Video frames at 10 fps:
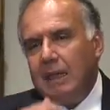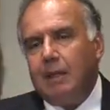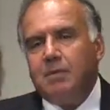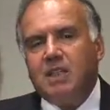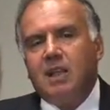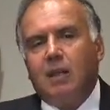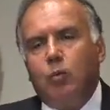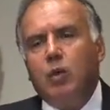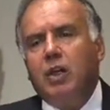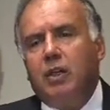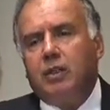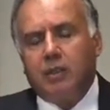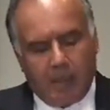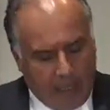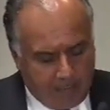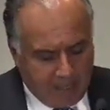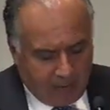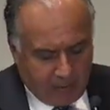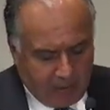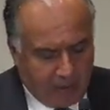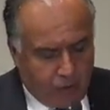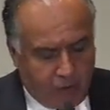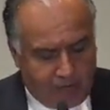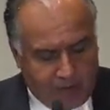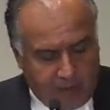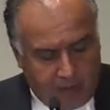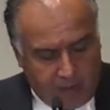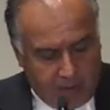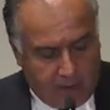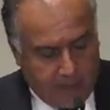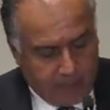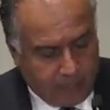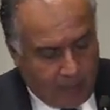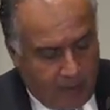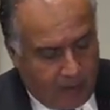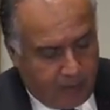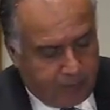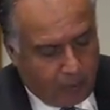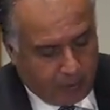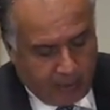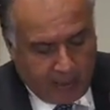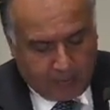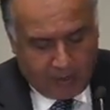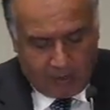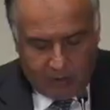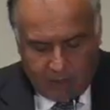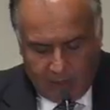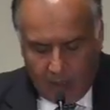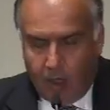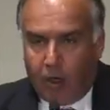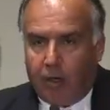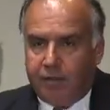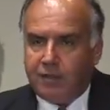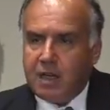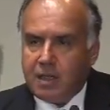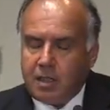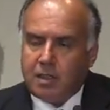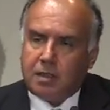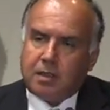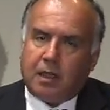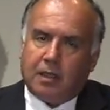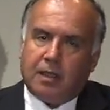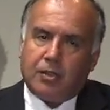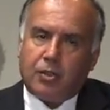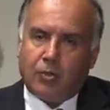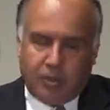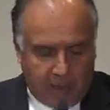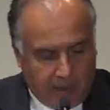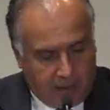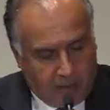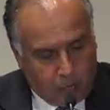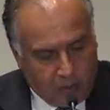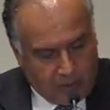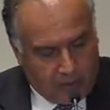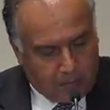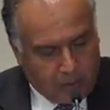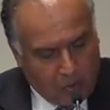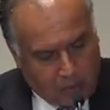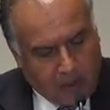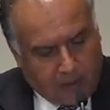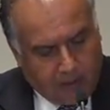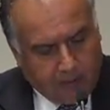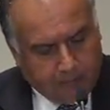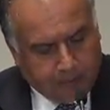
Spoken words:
Let me say a word about each of these four types of risks that are associated with the process.